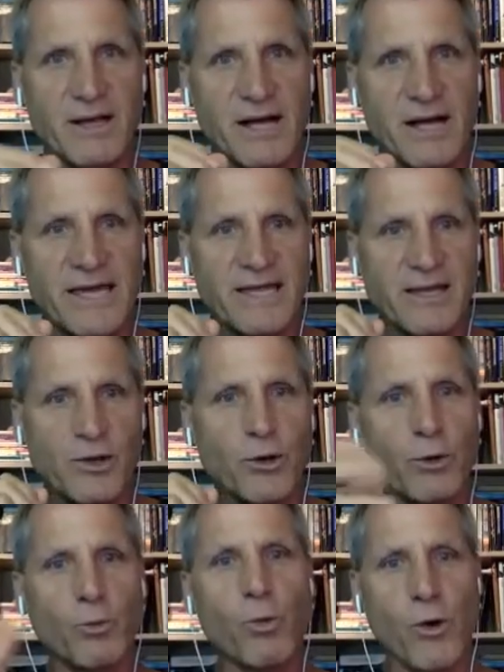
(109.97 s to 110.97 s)
I can go
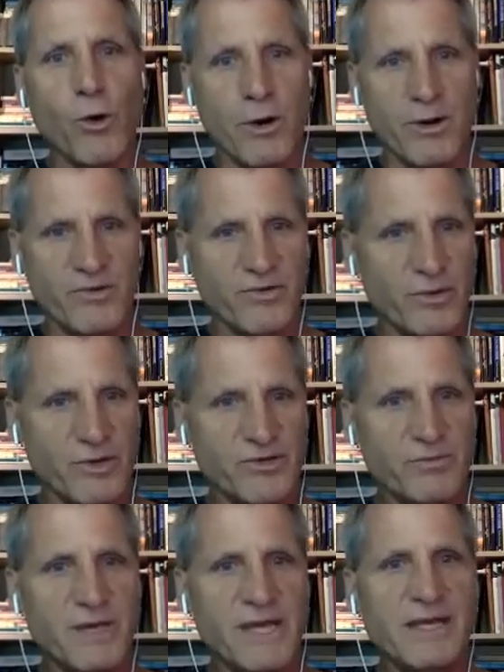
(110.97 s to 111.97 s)
to war, so to
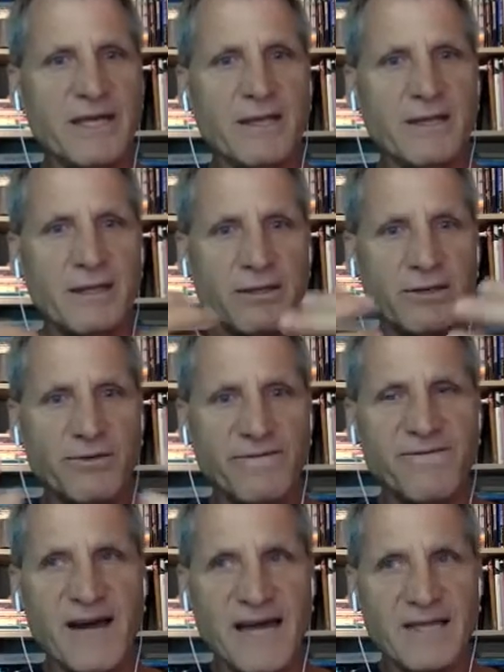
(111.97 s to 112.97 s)
speak, to
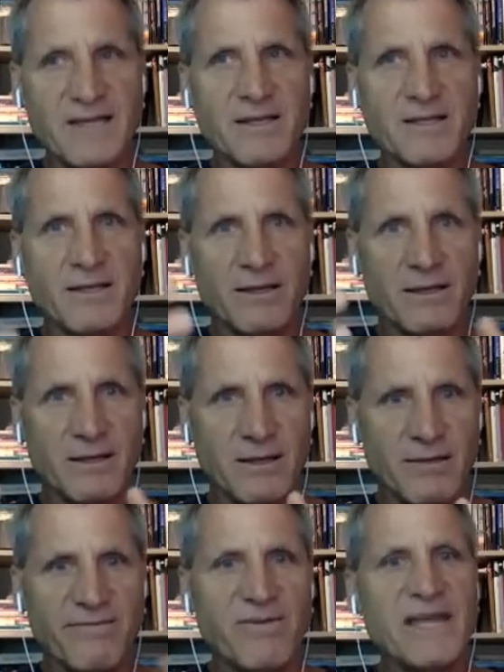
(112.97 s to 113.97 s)
fight
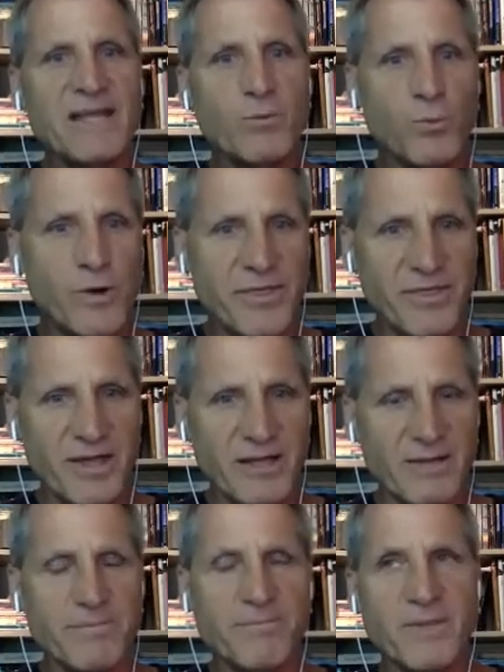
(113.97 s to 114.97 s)
with
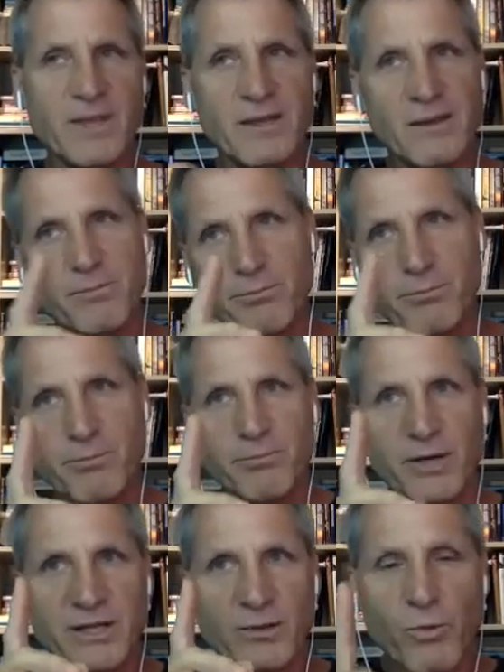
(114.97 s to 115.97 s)
it.
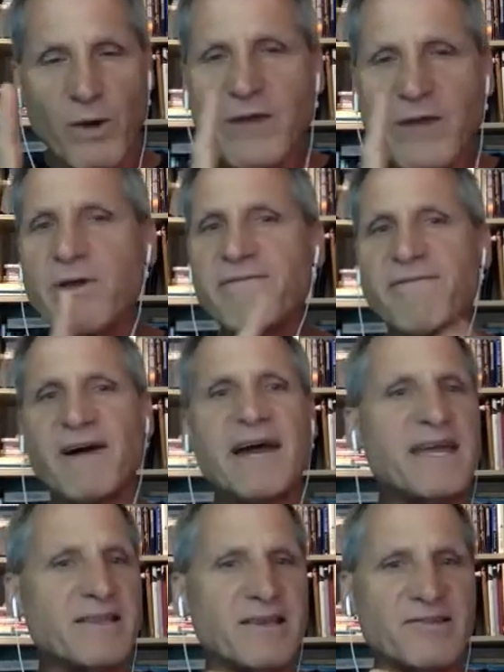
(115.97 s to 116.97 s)
But the way we
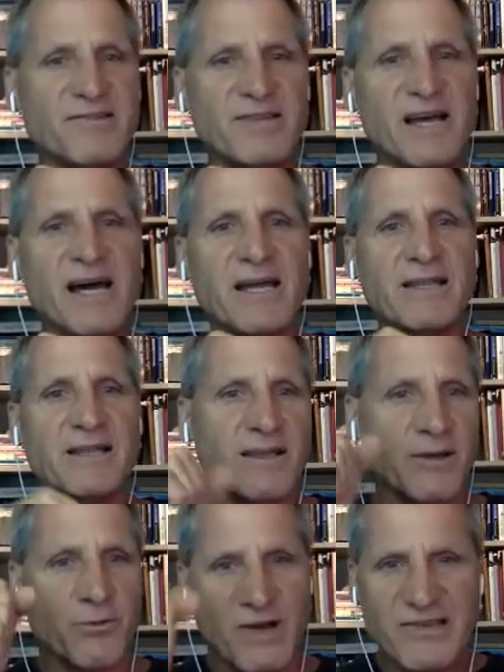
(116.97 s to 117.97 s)
fight is not
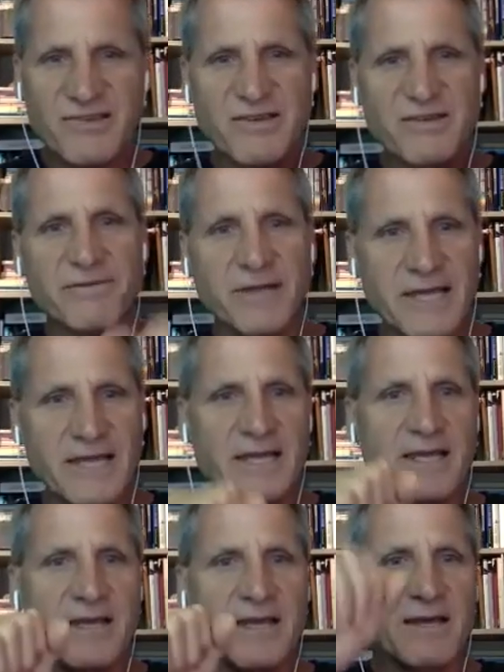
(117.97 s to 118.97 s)

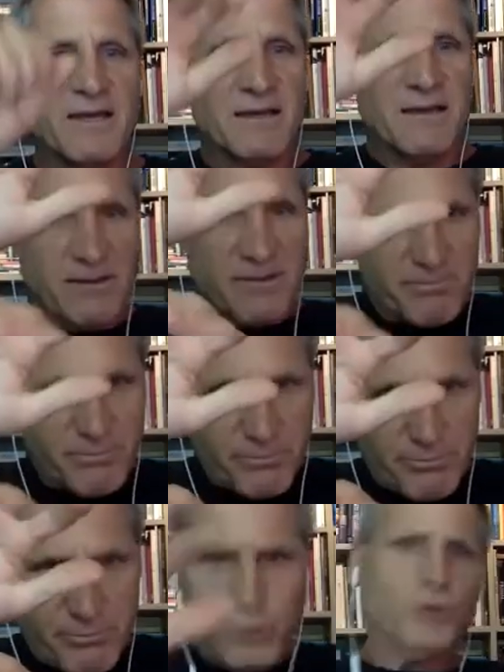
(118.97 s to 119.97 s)
aggressively
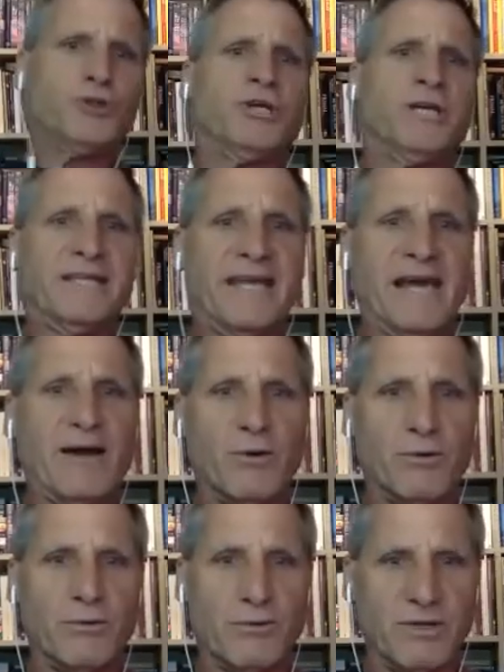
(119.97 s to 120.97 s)
pushing
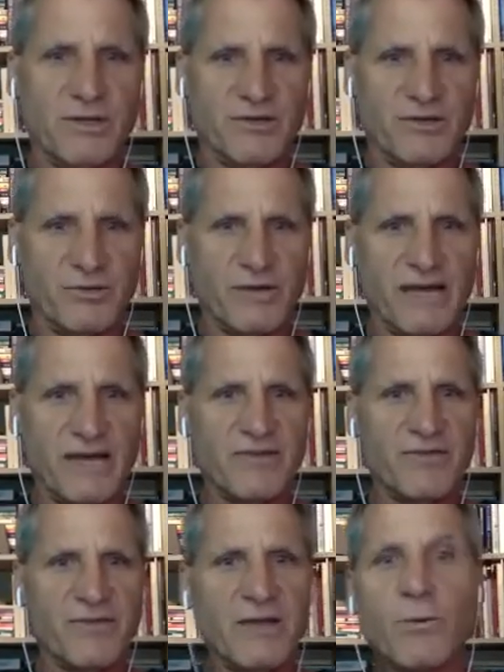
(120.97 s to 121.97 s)
down the
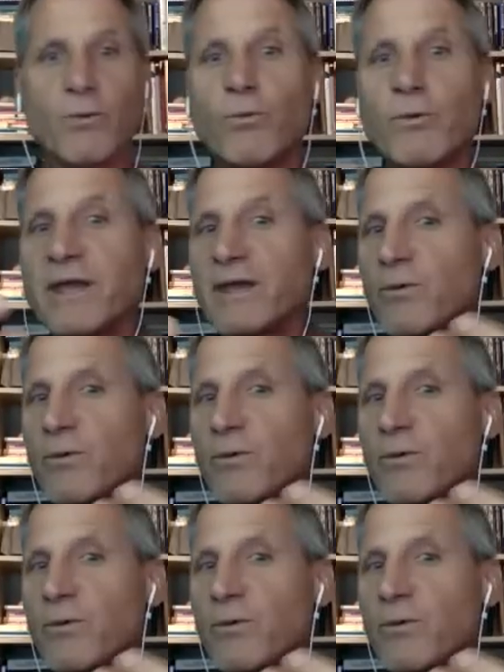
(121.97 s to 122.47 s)
stress. We